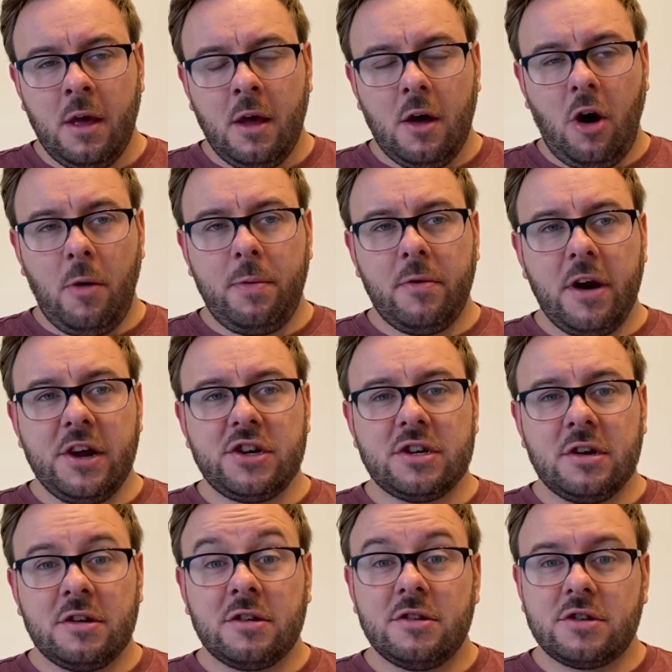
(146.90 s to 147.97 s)

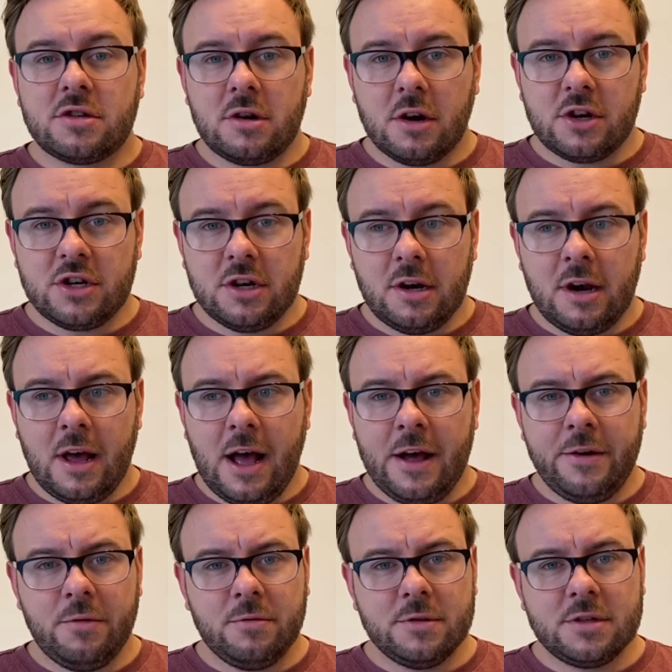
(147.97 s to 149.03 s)
operation, construction, and
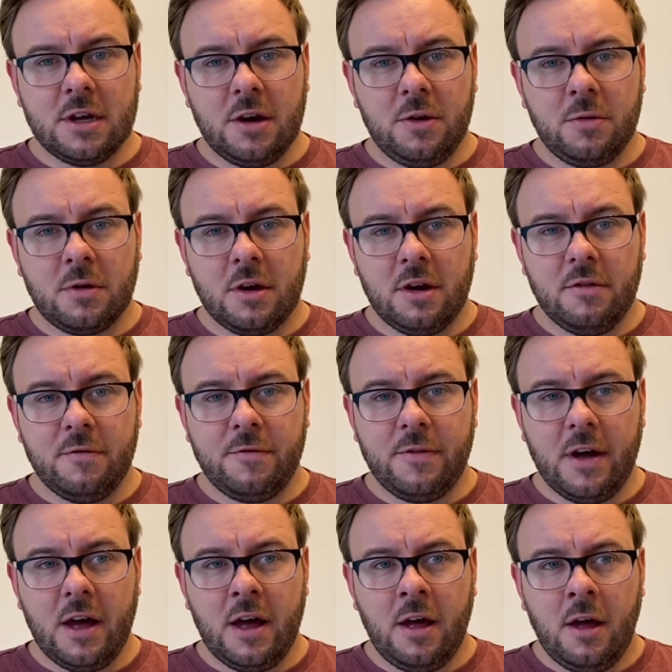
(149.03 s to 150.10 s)
also kind
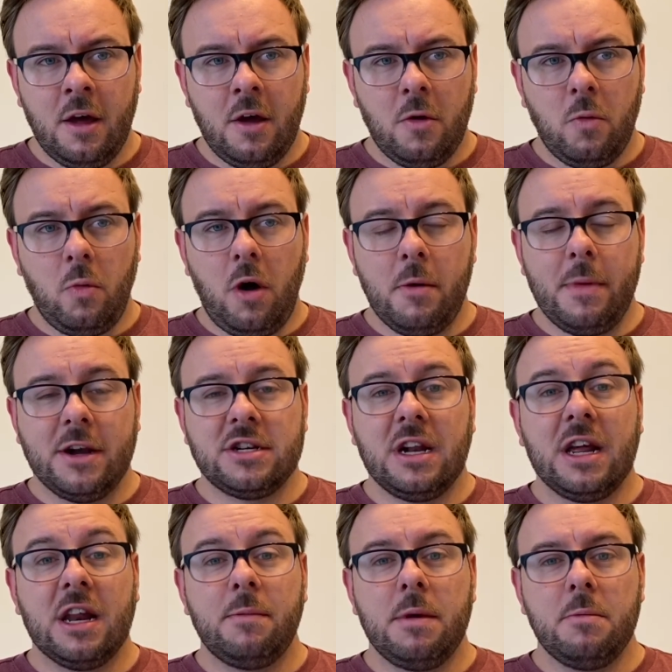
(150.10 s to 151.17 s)
of what I'm actually
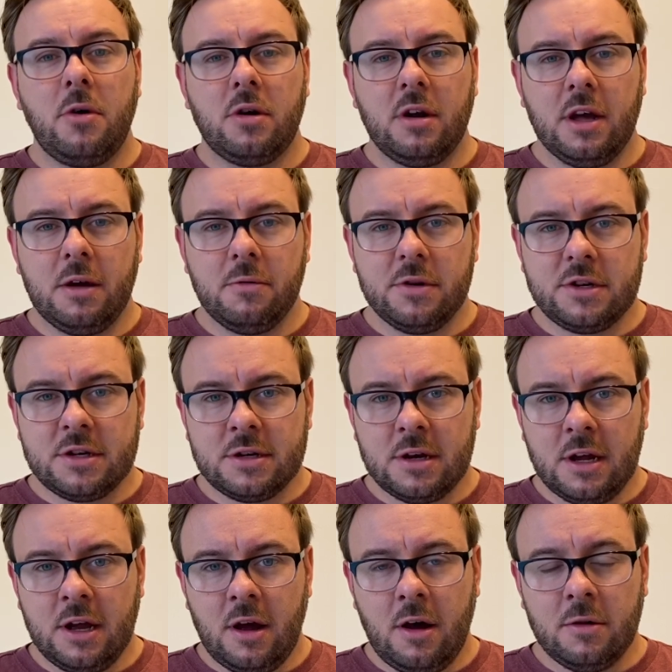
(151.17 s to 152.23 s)
going to be modelling, which
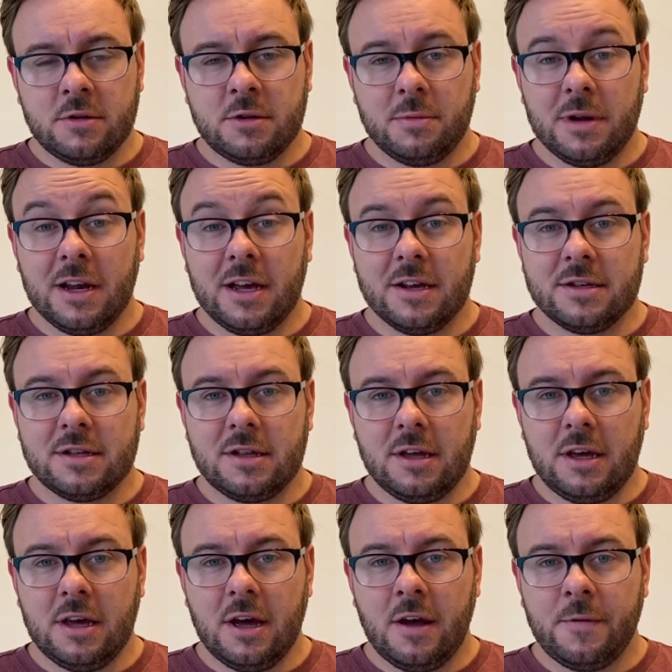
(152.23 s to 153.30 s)
ultimately is
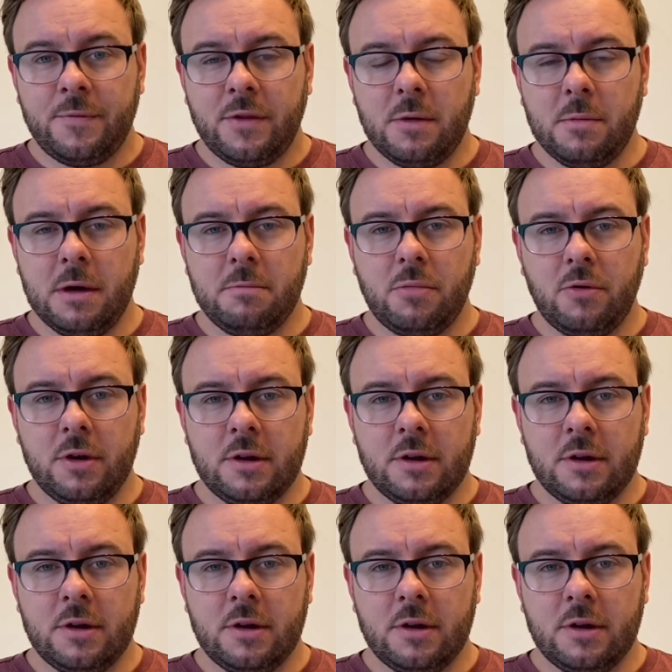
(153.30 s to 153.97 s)
the main point.